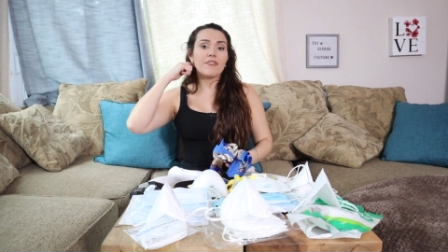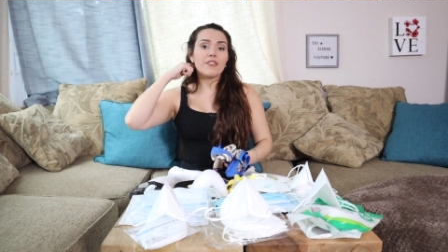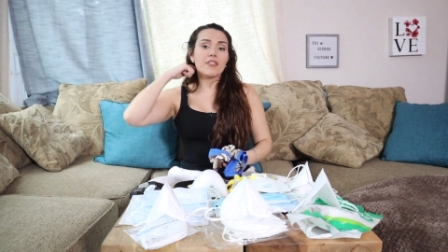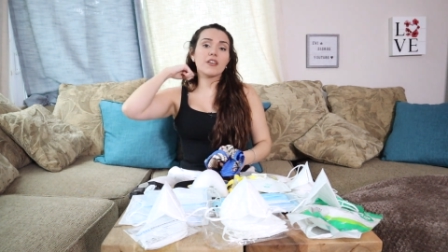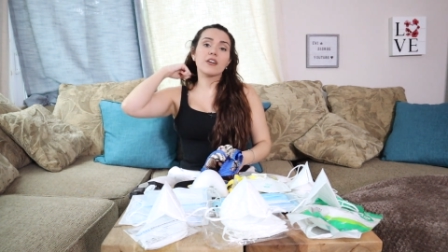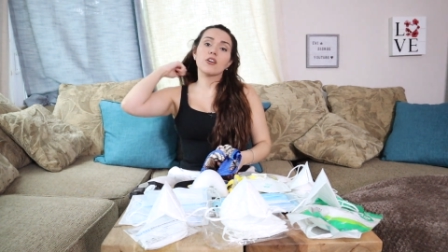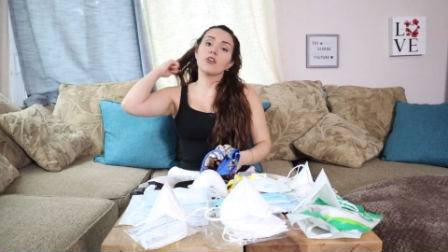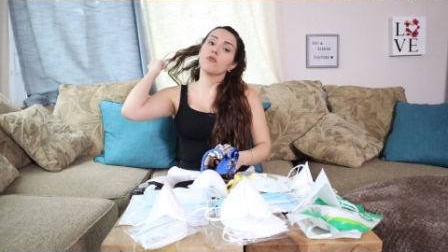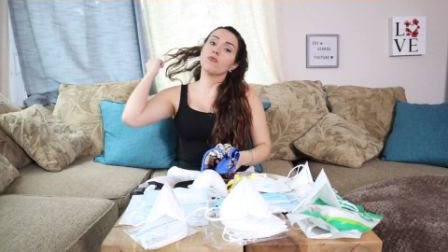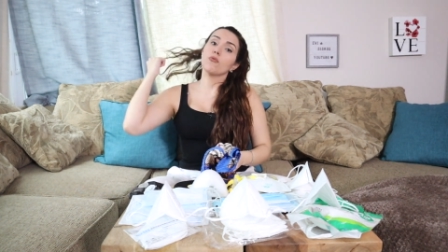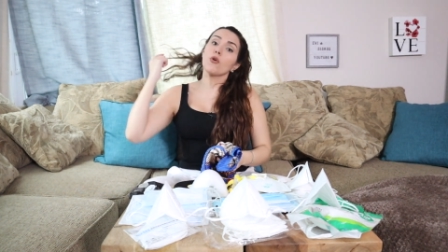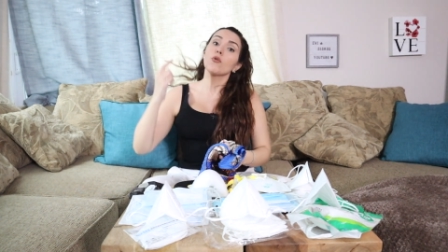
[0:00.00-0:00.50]

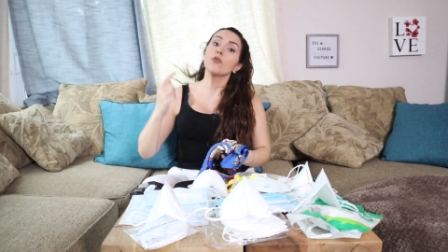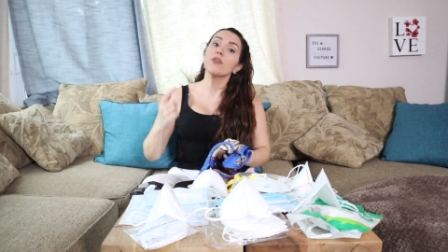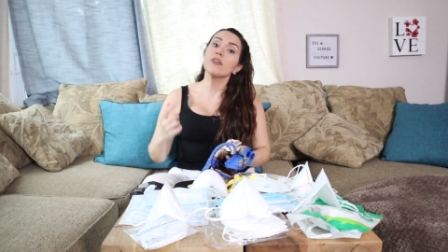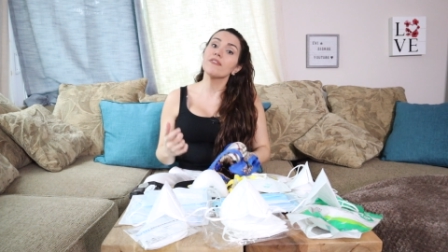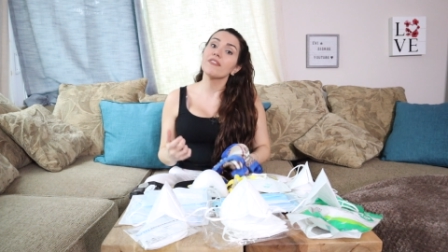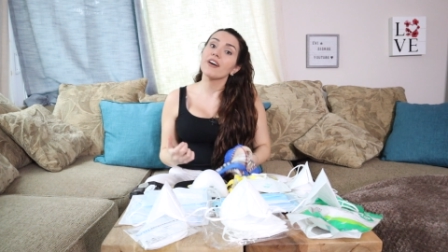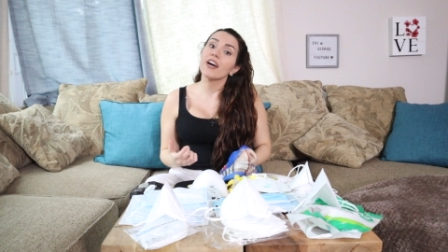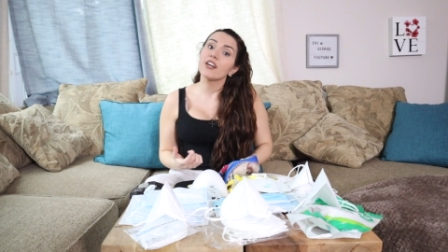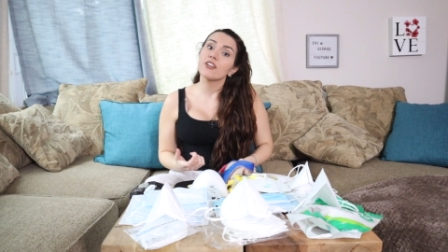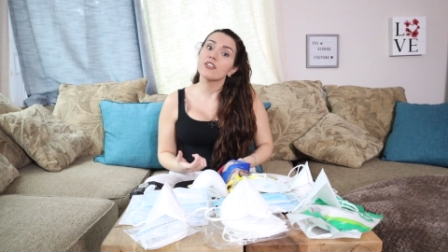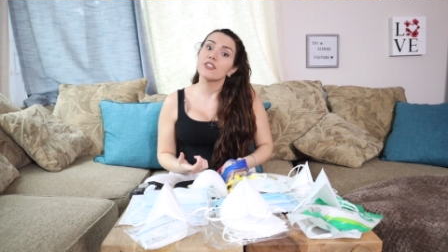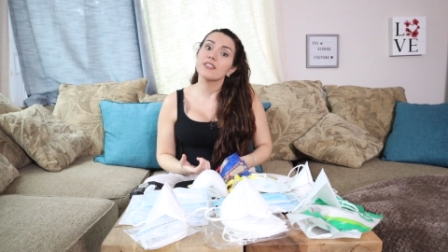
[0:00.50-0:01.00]
the
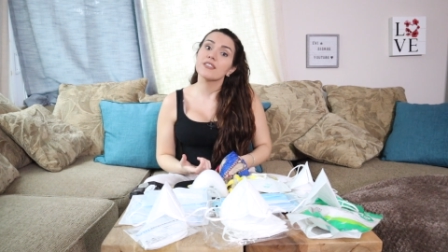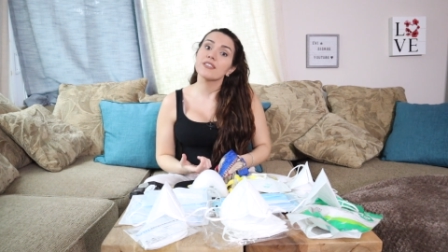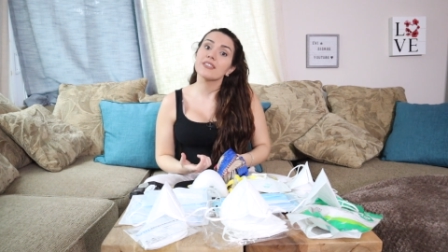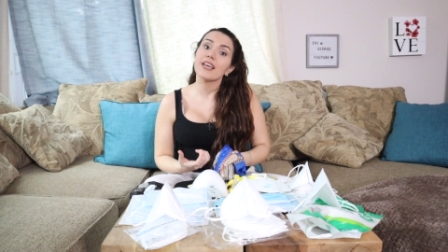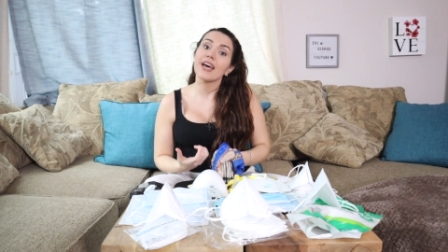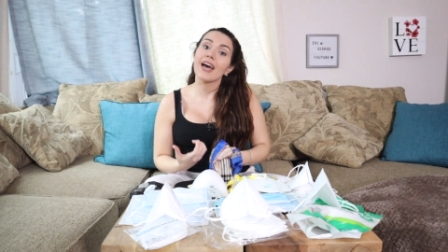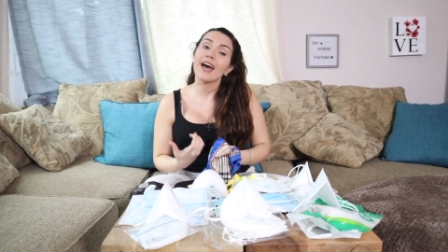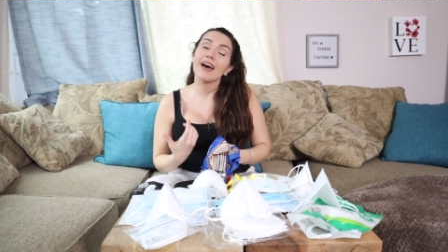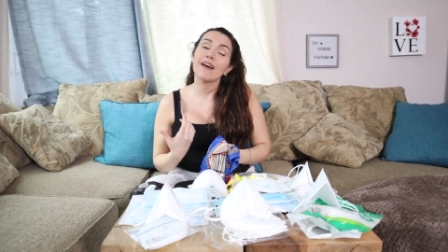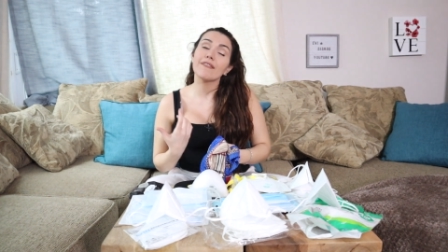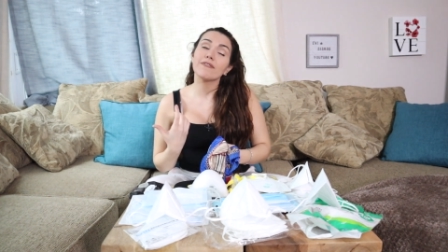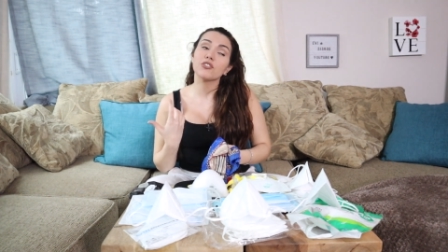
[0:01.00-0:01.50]
coronavirus
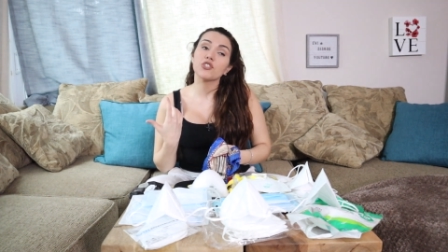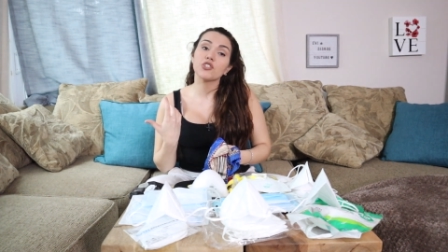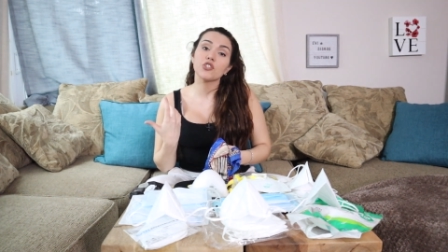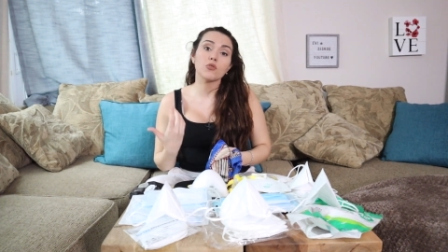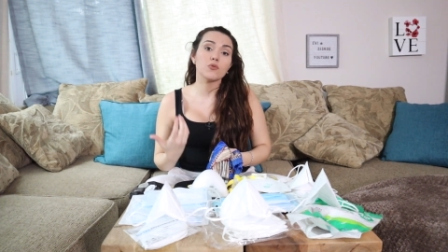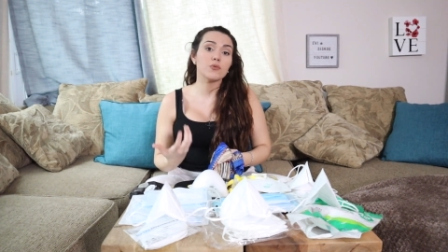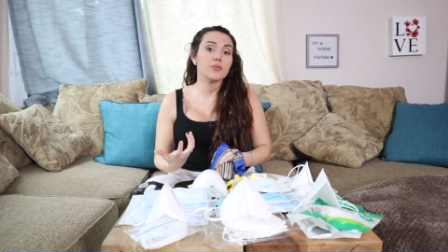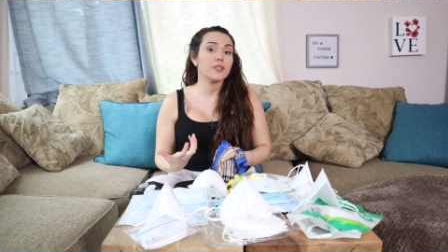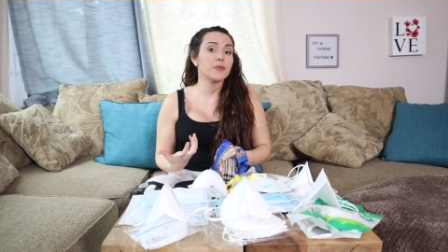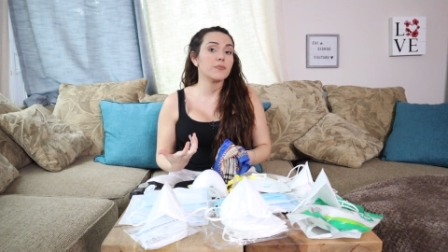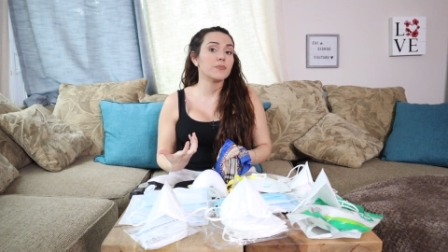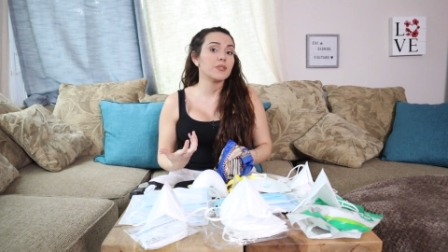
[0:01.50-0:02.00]
have
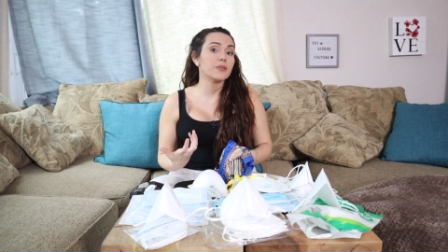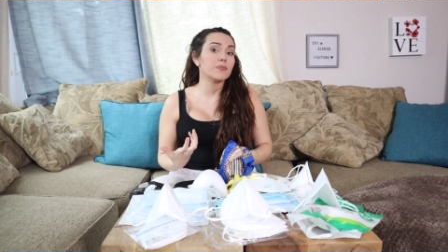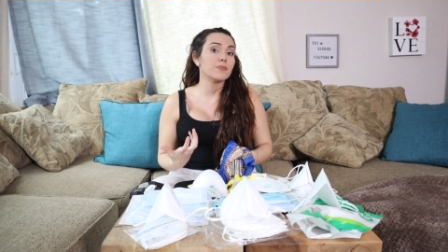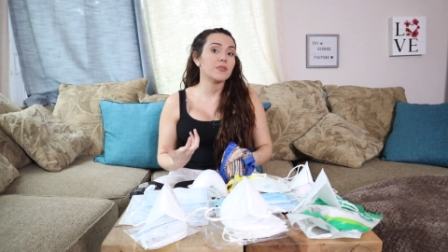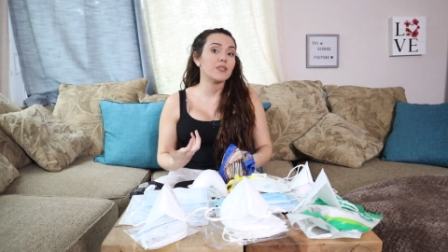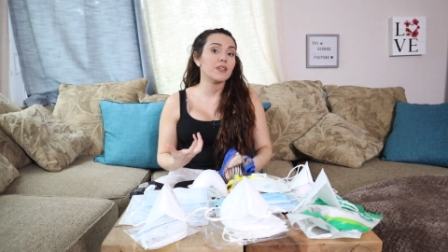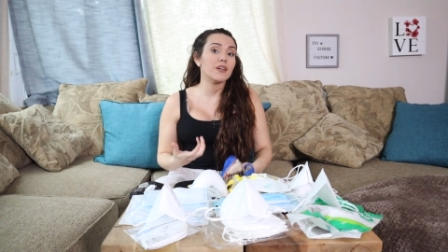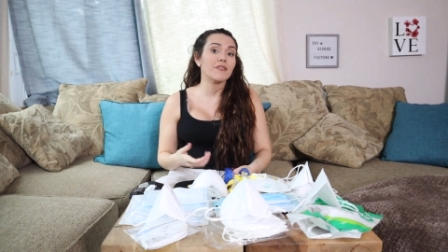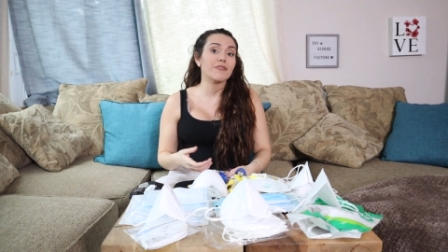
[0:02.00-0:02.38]
shown symptoms